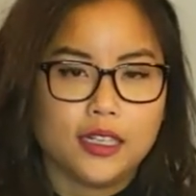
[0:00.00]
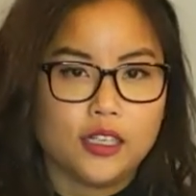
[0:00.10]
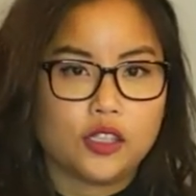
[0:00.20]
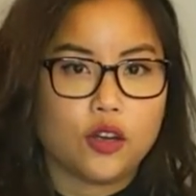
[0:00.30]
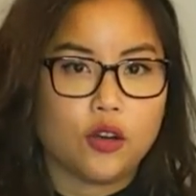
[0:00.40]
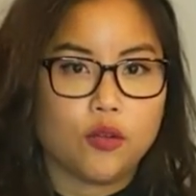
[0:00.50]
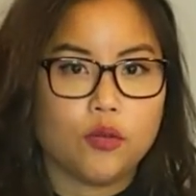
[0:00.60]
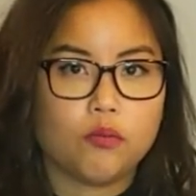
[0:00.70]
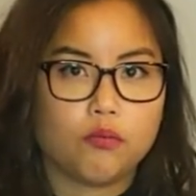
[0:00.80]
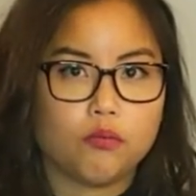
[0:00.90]

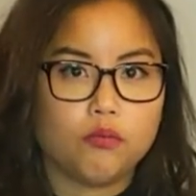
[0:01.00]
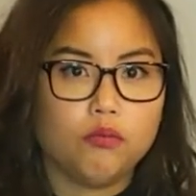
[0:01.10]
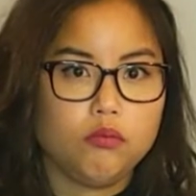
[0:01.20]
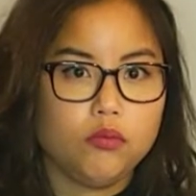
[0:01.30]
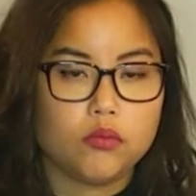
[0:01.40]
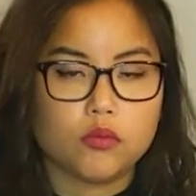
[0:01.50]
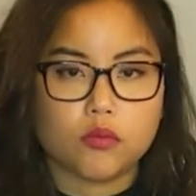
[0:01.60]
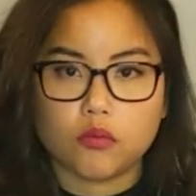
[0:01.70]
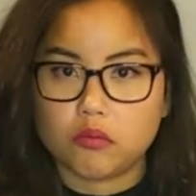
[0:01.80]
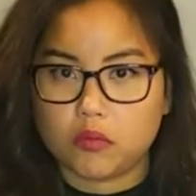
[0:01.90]
So,
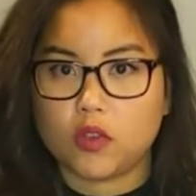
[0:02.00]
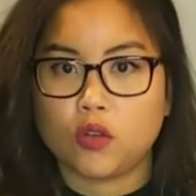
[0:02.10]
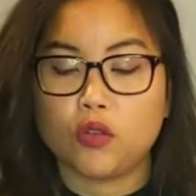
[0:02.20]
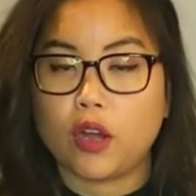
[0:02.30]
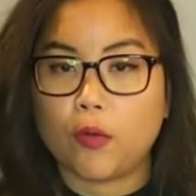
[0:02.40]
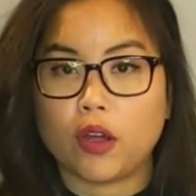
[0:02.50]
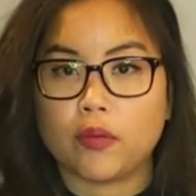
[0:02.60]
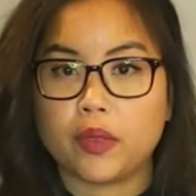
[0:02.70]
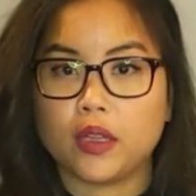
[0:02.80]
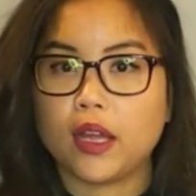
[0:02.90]
who do I want
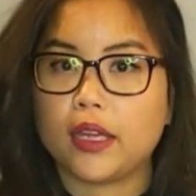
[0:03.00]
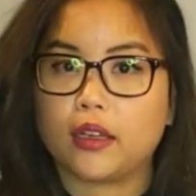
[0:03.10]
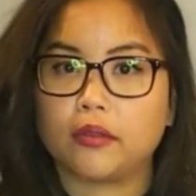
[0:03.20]
to be like?